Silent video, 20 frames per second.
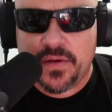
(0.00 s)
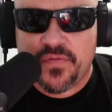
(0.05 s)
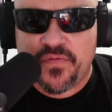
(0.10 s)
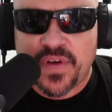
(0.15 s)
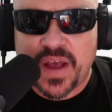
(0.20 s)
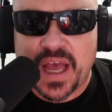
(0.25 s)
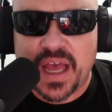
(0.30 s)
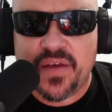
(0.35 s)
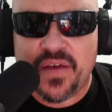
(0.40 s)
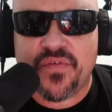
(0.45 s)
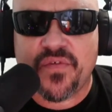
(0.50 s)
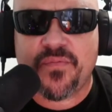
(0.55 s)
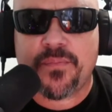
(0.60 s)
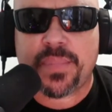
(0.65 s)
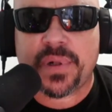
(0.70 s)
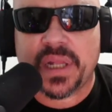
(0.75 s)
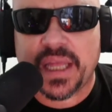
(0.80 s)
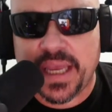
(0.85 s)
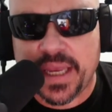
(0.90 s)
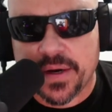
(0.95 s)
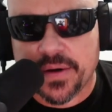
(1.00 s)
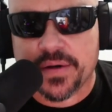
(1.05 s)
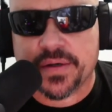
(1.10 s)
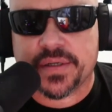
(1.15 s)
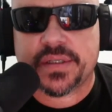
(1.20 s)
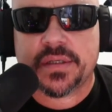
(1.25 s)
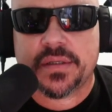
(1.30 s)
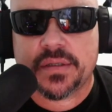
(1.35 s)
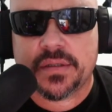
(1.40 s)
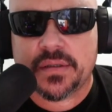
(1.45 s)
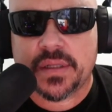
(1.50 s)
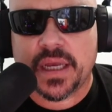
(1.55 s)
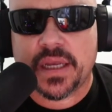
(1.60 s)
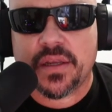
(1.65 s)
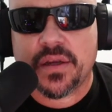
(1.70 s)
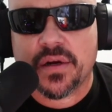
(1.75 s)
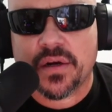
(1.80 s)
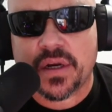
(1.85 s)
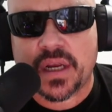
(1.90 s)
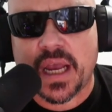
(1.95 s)
of players that
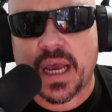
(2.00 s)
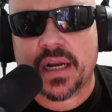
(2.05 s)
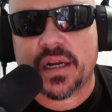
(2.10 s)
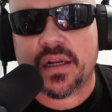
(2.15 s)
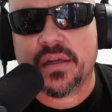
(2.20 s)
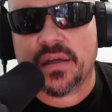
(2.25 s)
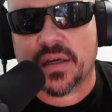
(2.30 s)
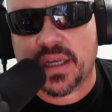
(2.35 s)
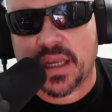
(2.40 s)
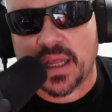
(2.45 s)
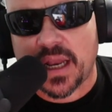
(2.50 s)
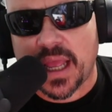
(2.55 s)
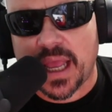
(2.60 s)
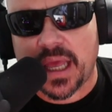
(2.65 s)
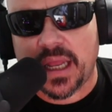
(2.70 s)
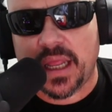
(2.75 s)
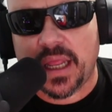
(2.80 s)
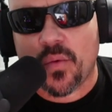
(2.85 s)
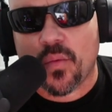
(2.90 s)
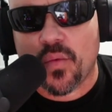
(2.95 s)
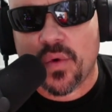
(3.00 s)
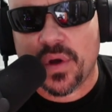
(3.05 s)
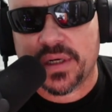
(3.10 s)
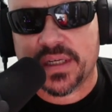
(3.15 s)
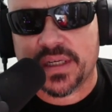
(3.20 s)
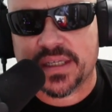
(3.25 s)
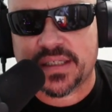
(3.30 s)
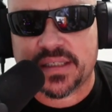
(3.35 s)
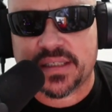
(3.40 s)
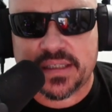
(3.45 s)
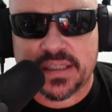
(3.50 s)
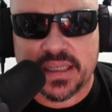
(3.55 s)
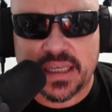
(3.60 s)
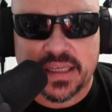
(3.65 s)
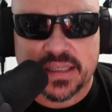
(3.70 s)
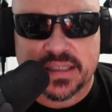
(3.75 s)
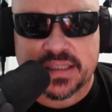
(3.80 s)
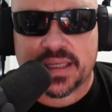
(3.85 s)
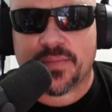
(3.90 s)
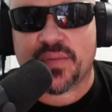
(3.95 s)
you're kind of looking at and wanting to see
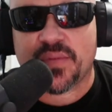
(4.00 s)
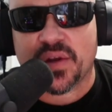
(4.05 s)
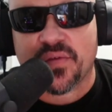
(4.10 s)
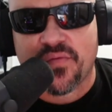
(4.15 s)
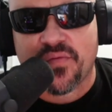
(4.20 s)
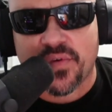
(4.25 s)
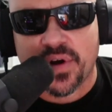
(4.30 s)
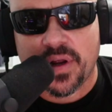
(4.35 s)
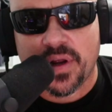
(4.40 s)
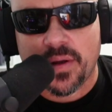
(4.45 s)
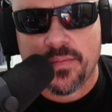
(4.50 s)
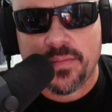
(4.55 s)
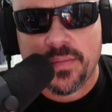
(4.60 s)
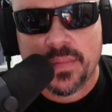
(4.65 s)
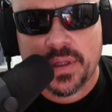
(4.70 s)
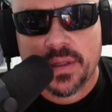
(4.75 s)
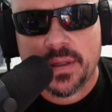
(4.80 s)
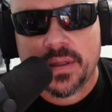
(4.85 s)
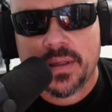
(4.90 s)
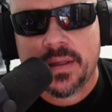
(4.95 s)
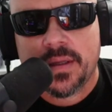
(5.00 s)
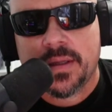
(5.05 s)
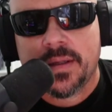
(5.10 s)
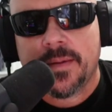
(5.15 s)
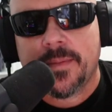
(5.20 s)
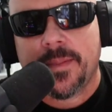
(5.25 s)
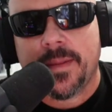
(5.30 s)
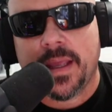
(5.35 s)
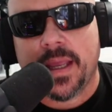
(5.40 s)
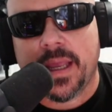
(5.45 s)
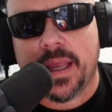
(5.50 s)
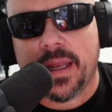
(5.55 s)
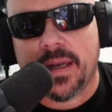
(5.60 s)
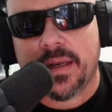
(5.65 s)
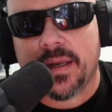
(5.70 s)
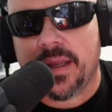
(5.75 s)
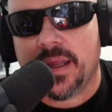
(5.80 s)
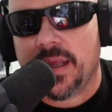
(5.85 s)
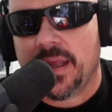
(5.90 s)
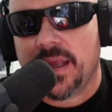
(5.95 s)
something from in